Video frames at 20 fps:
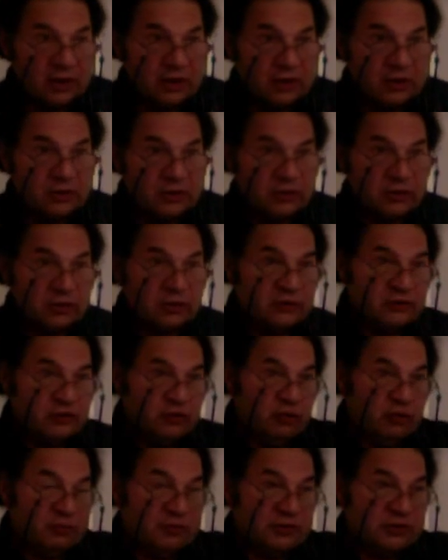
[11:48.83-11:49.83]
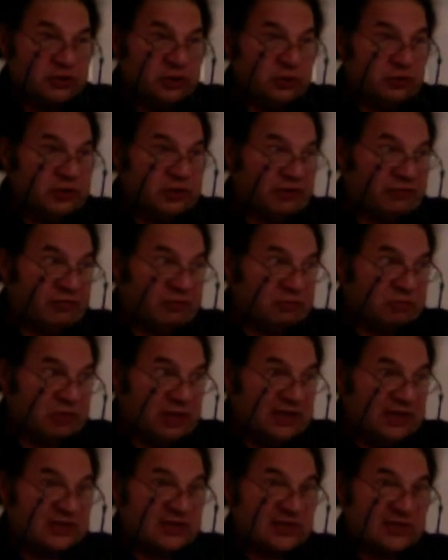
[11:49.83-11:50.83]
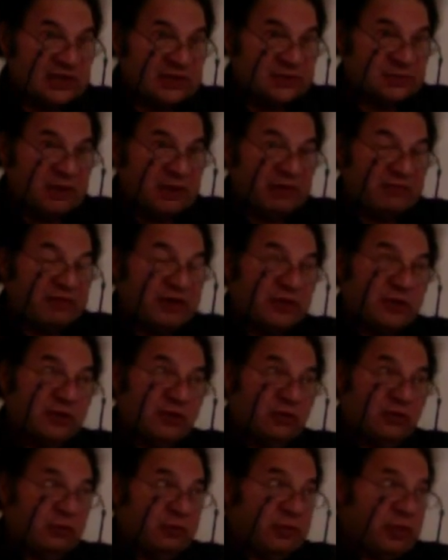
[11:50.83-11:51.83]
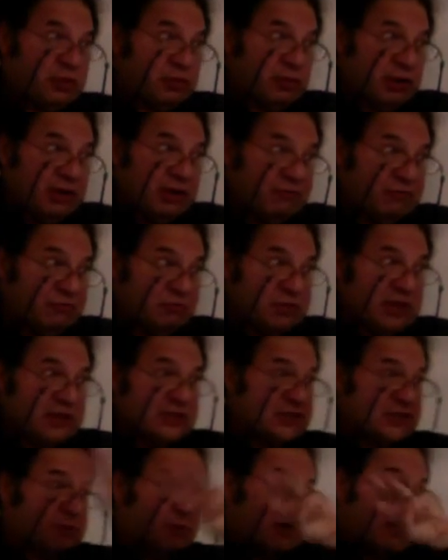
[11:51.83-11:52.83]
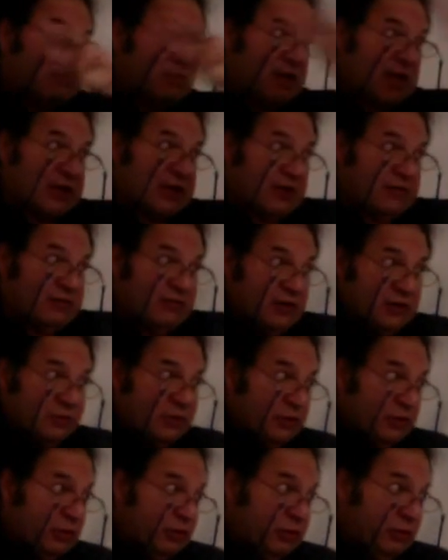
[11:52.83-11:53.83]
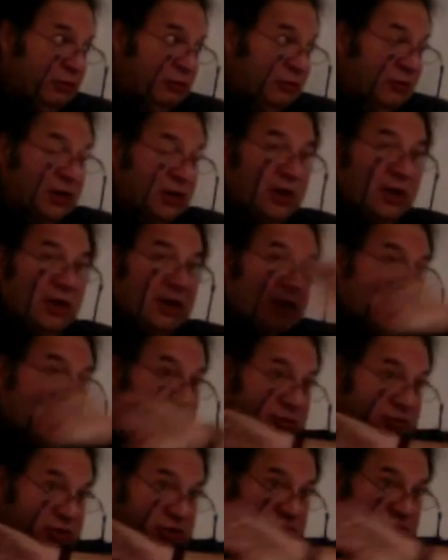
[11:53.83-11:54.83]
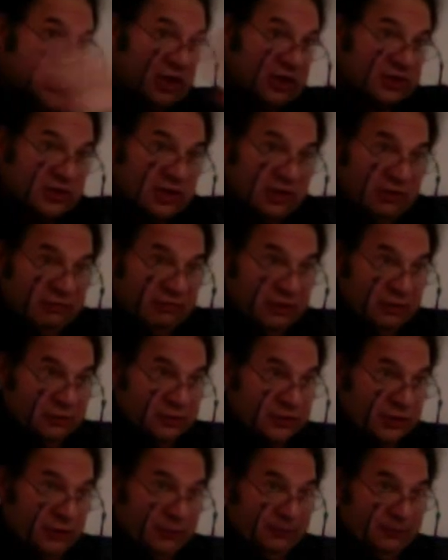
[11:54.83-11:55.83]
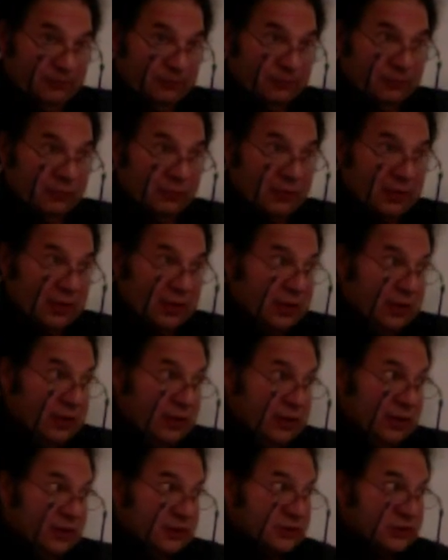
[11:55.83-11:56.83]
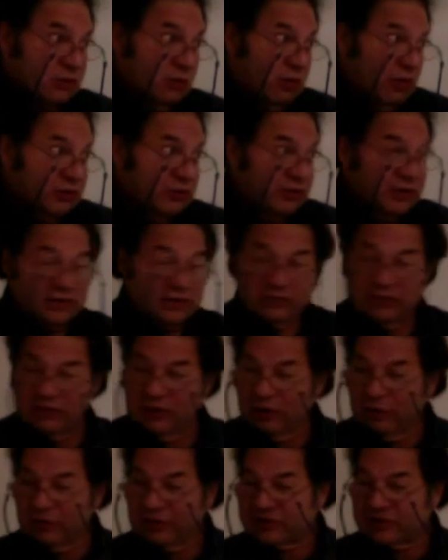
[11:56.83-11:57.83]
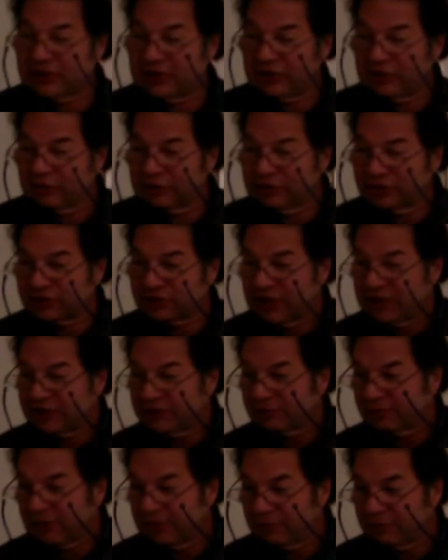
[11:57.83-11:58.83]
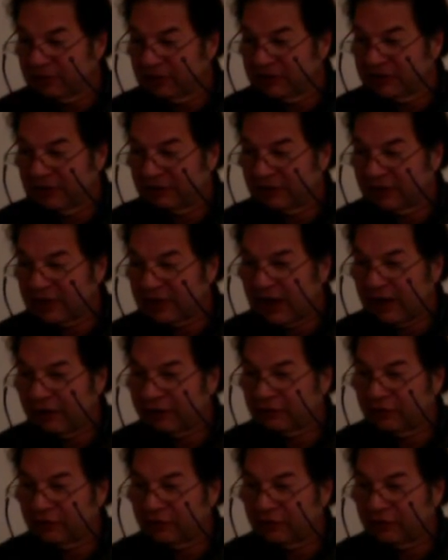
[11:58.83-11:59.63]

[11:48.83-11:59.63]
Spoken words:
You can do them in 2 different places. As a matter of fact, you can do them in 3 different places, but I'm not going to tell you about the third one. It would just confuse you. So all you need to know is that you can change it by pulling down the character